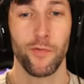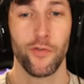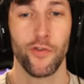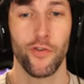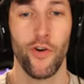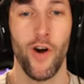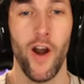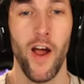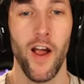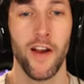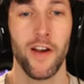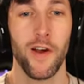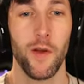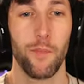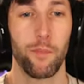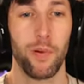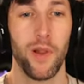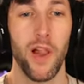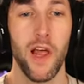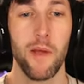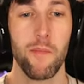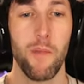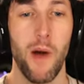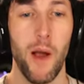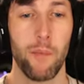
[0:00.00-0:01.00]
I'm trying to
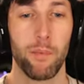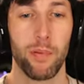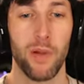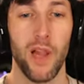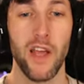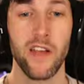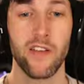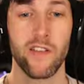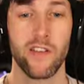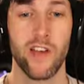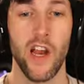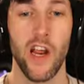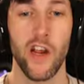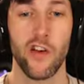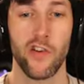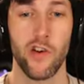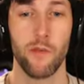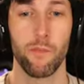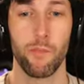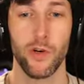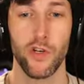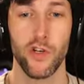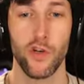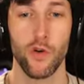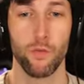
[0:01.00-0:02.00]
play my
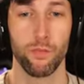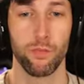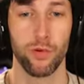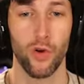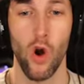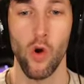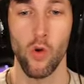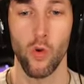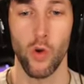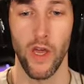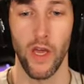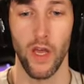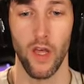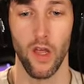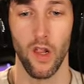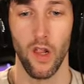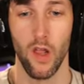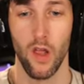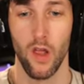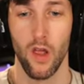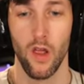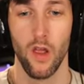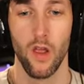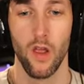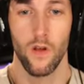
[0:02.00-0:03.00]
PlayStation, but you broke it.
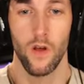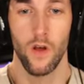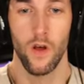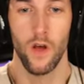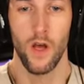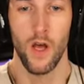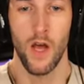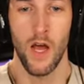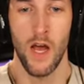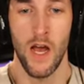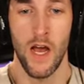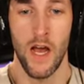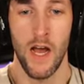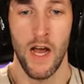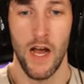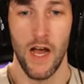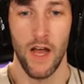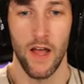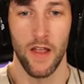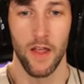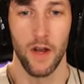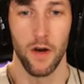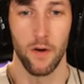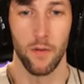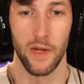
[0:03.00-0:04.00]

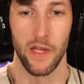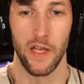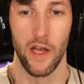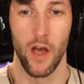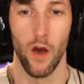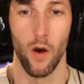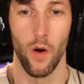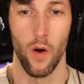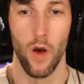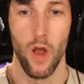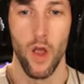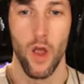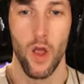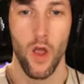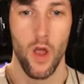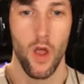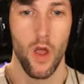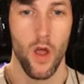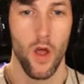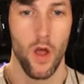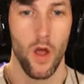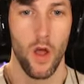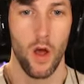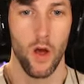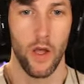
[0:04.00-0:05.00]
Ah, there we go.
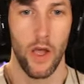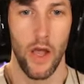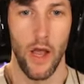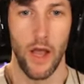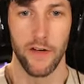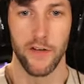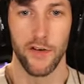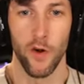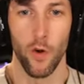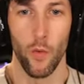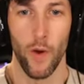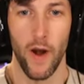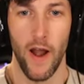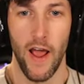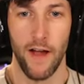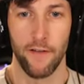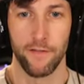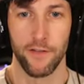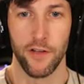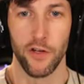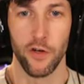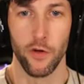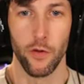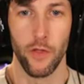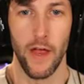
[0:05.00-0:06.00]
Okay, I don't want to
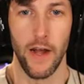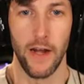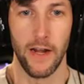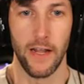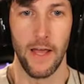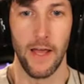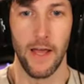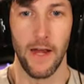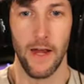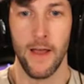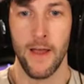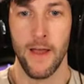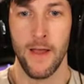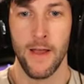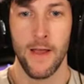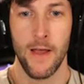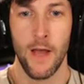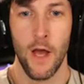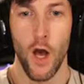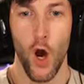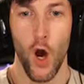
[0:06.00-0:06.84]
have to do that again.